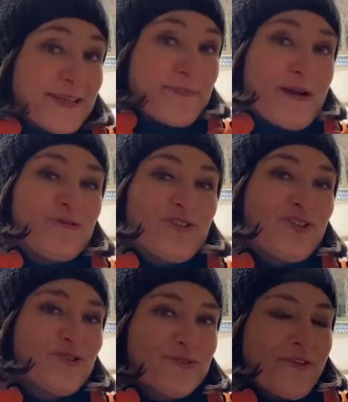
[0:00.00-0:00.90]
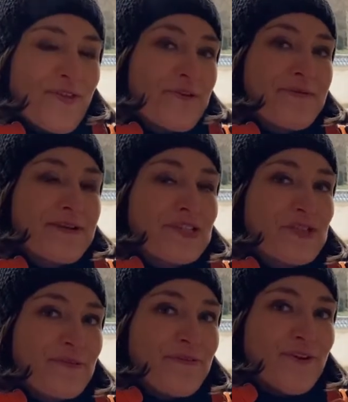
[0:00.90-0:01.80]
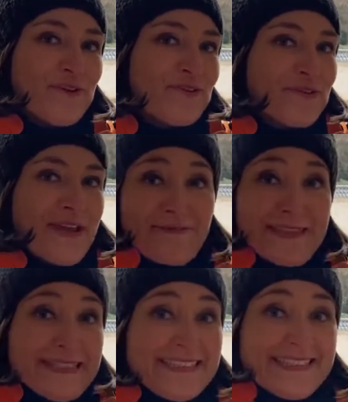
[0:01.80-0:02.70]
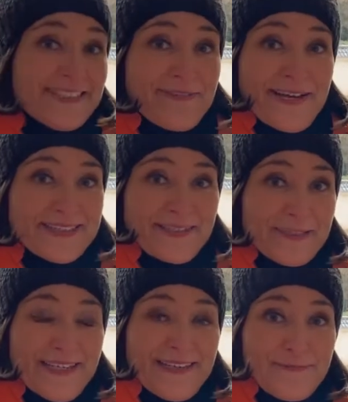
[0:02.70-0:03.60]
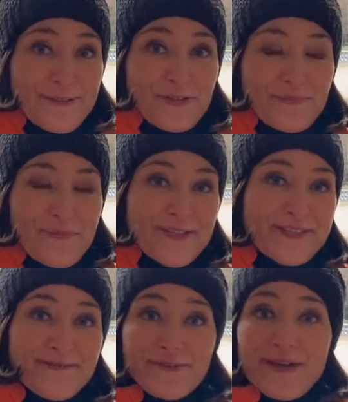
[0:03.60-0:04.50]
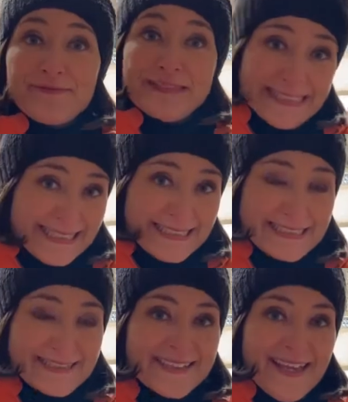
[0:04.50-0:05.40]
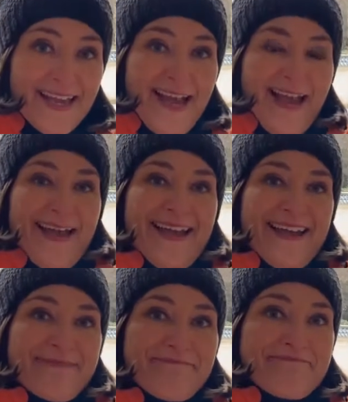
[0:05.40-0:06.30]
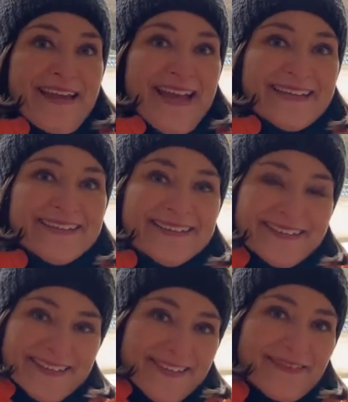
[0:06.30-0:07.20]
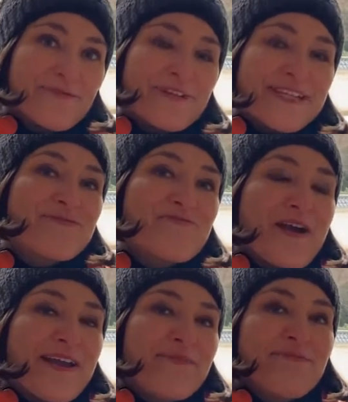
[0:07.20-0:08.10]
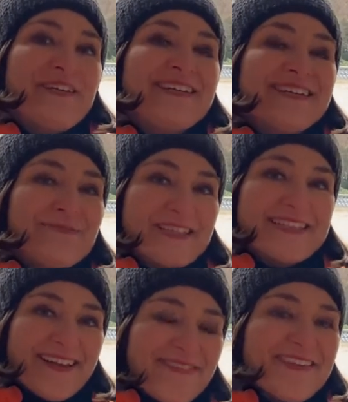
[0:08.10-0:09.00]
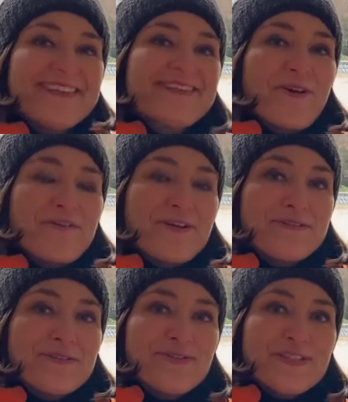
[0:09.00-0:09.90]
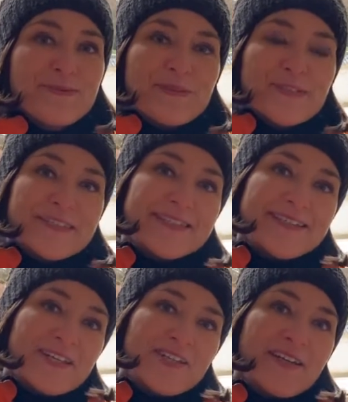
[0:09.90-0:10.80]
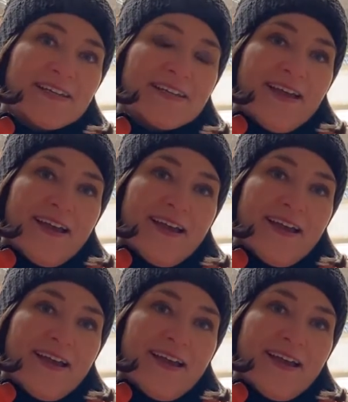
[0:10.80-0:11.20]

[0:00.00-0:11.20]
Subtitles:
about 2 to 3 months before you don't have any C vitamin left in your body if you haven't eaten it. And the reason why we tell this story on the tour is because it's actually